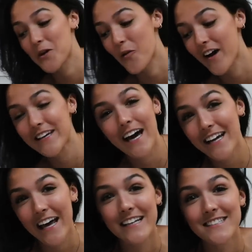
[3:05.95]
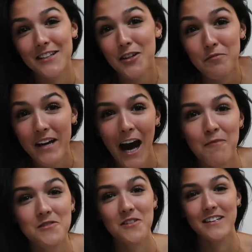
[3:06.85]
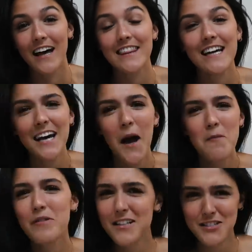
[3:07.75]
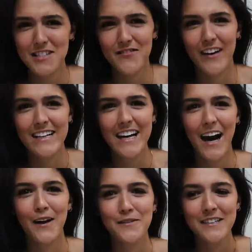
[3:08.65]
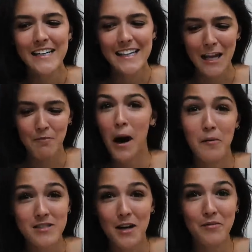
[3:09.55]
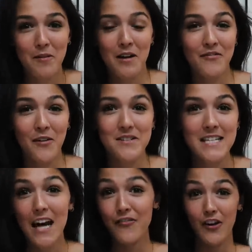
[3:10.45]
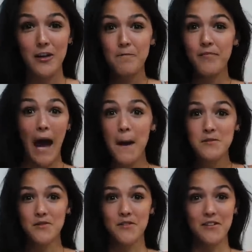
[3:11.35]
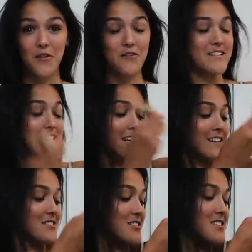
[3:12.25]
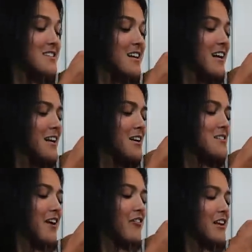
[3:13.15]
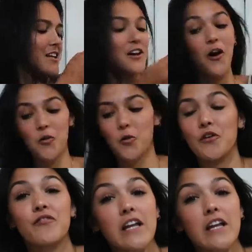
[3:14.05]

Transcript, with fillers: what they want yet and it could be absolutely nothing, but it's just funny how that popped up on my phone today for absolutely no reason. Just definitely a cool